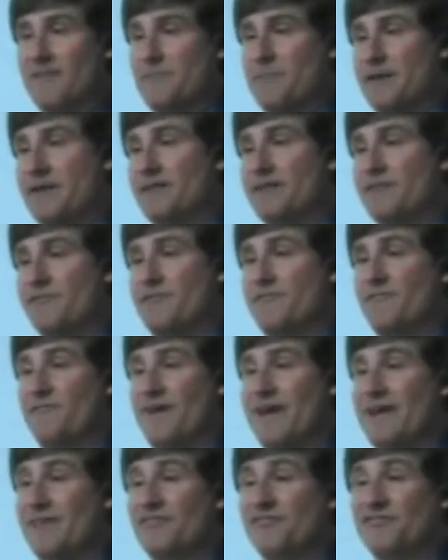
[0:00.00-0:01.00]
have many different
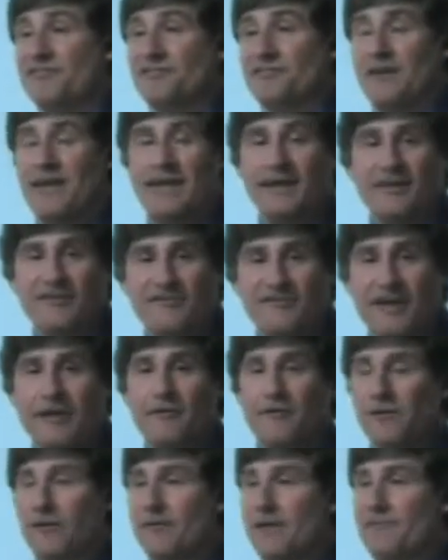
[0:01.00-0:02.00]
faiths, and in
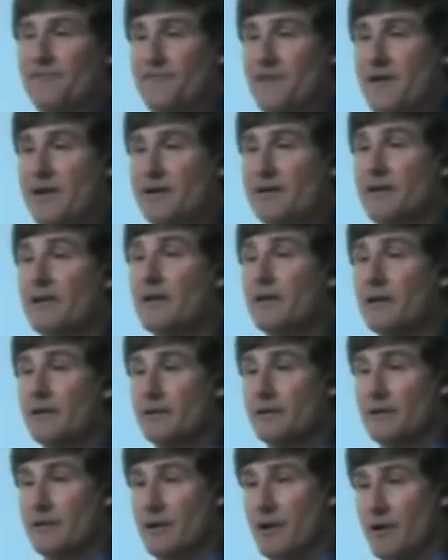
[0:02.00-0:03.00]
general they find
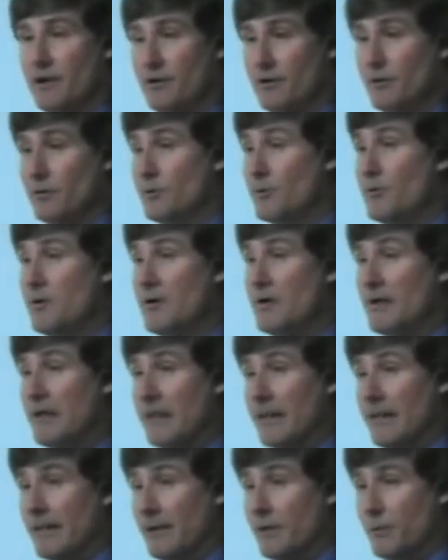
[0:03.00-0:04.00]
no
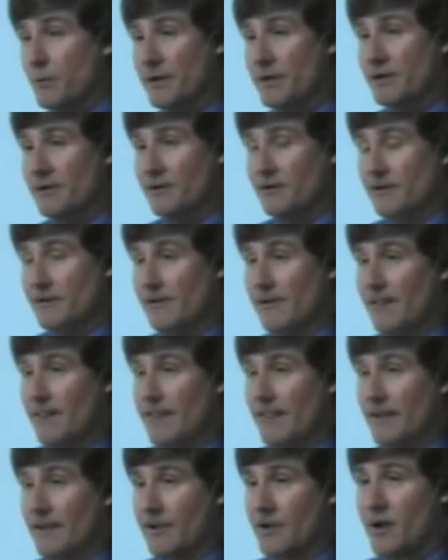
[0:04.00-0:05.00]
real
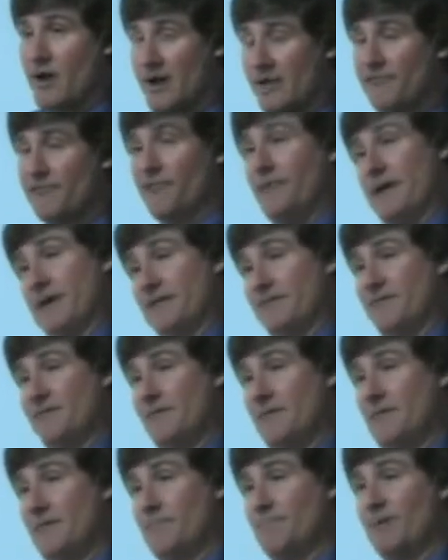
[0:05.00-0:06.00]

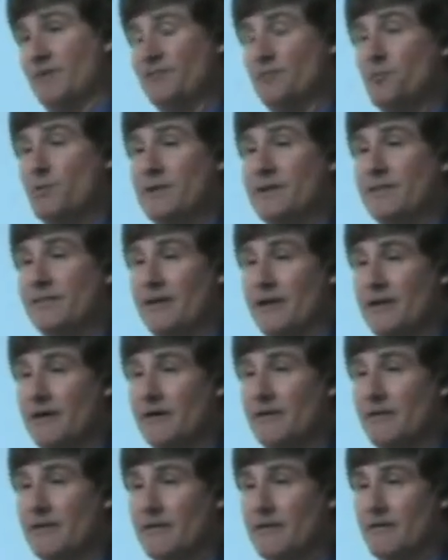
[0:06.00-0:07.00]
conflict between
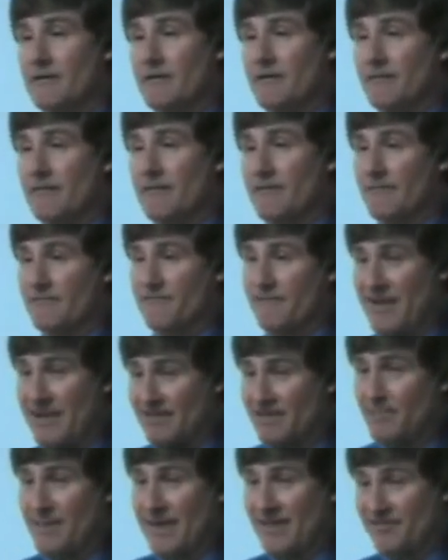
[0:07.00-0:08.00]
their
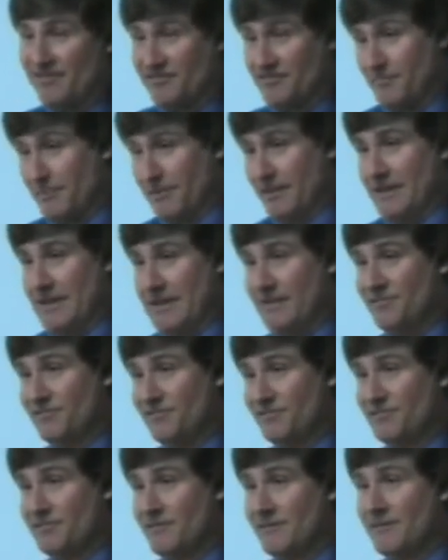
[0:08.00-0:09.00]
faith-based
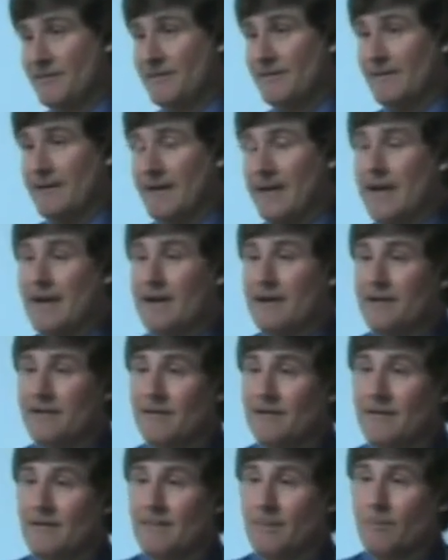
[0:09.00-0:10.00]
beliefs
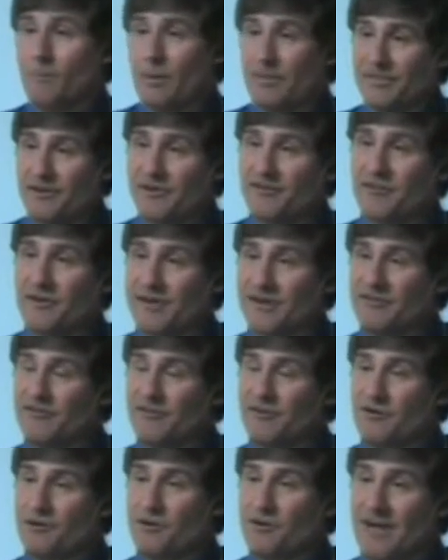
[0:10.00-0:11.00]
and what they're trying to
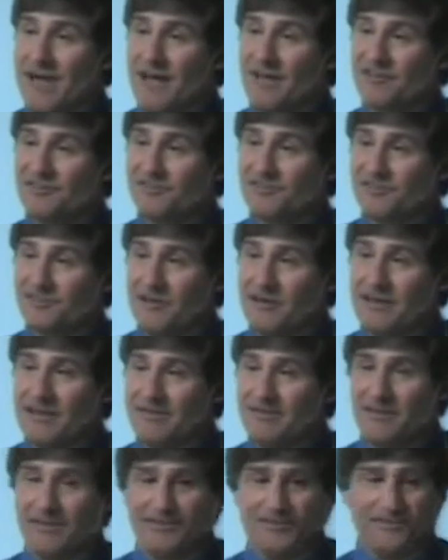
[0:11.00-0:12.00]
do as
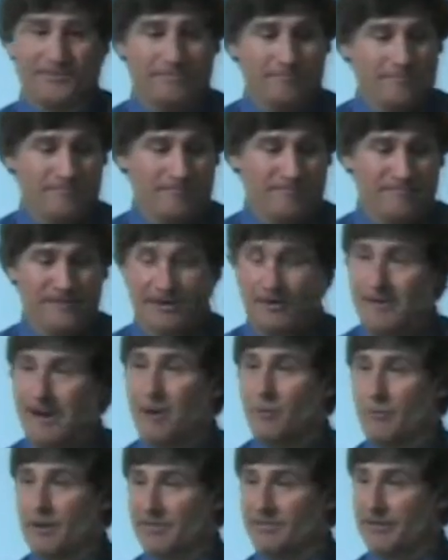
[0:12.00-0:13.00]
scientists, figure
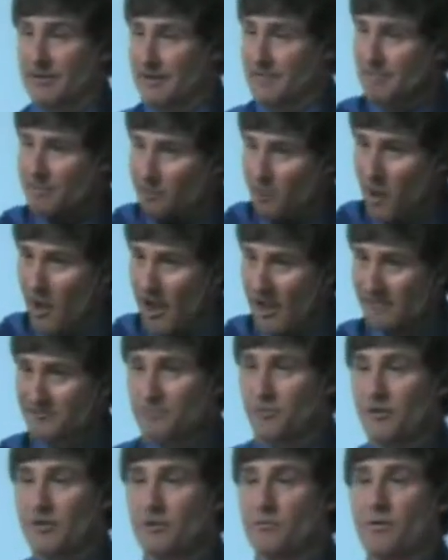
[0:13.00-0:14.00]
out what the
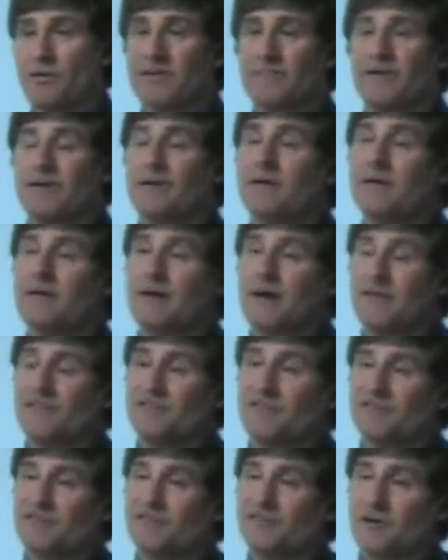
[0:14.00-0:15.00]
laws, quote-unquote, of
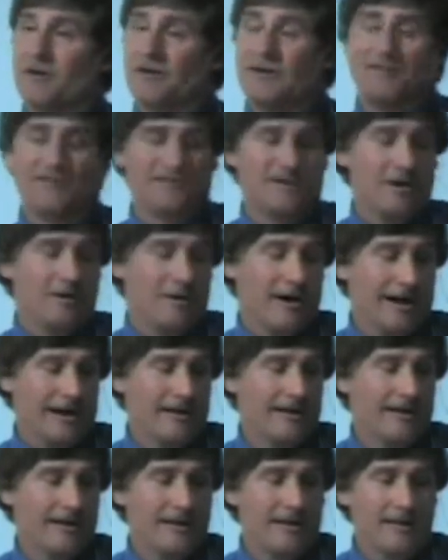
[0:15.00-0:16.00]
physics are, and so
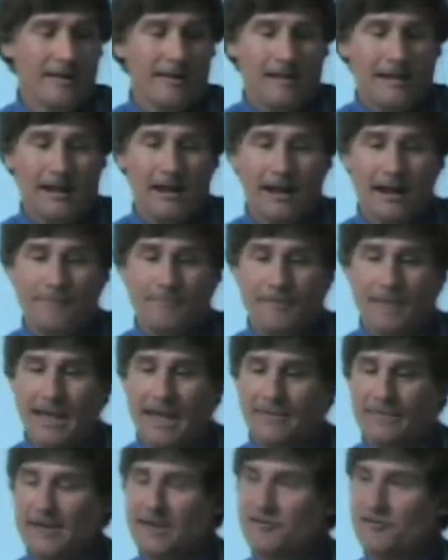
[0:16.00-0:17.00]
on.
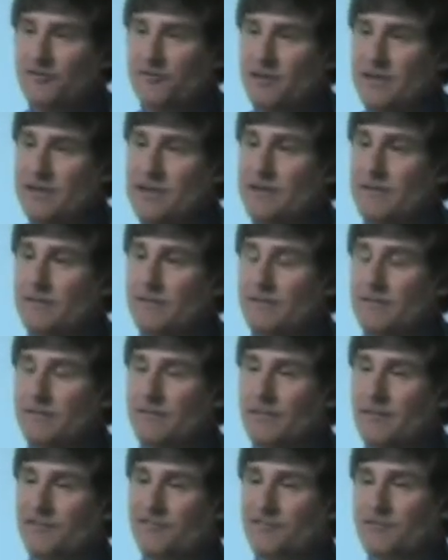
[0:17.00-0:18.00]
And they treat
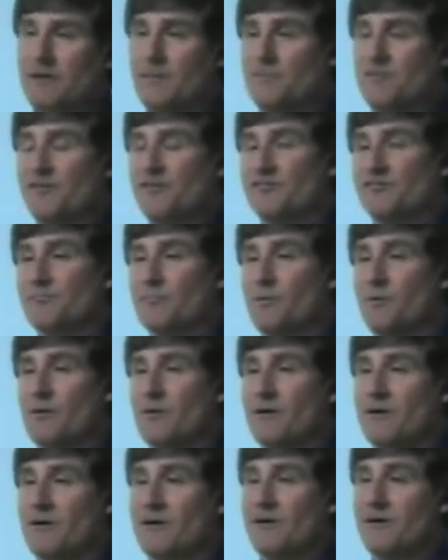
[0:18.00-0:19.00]
the scriptures
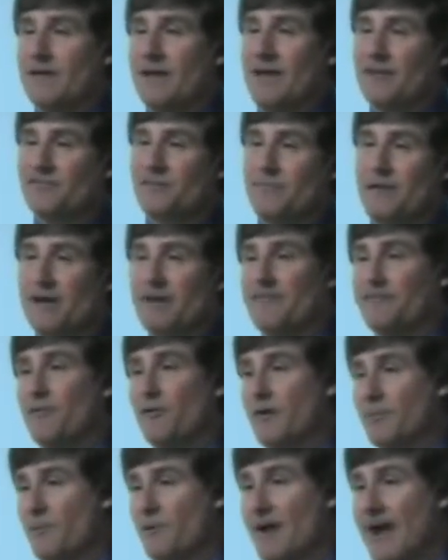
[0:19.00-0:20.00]
more as a
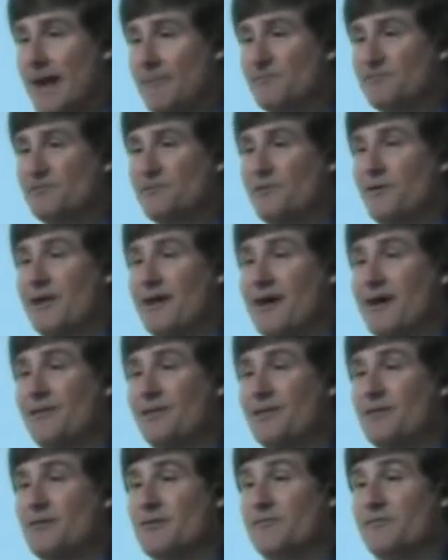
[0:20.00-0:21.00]
metaphor, perhaps, for how
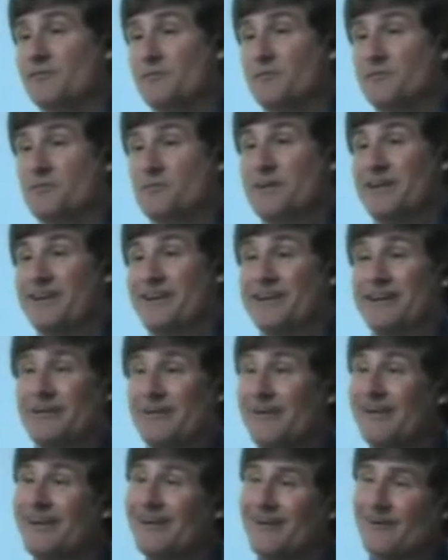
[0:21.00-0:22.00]
the universe was created,
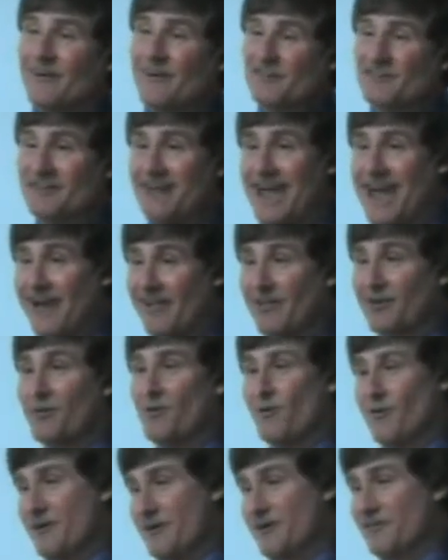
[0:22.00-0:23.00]
or as an
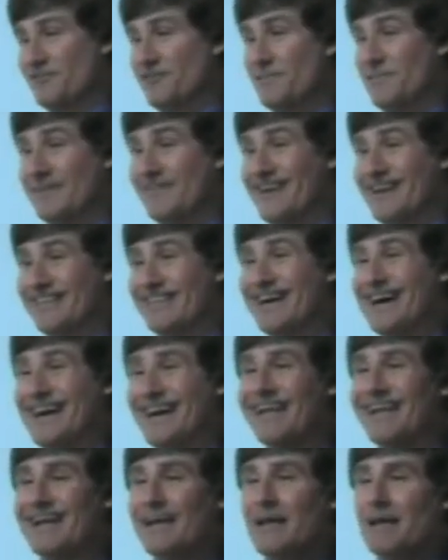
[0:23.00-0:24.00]
allegory or something like
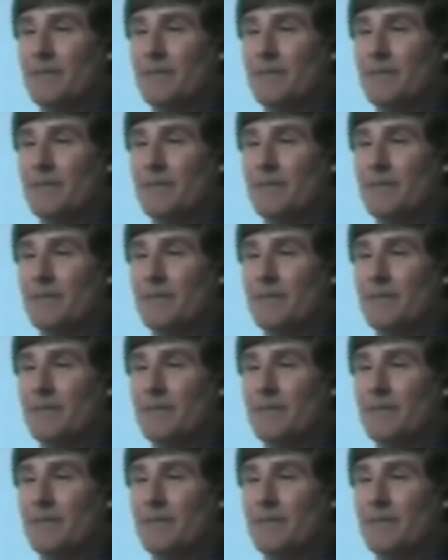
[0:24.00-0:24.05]
that.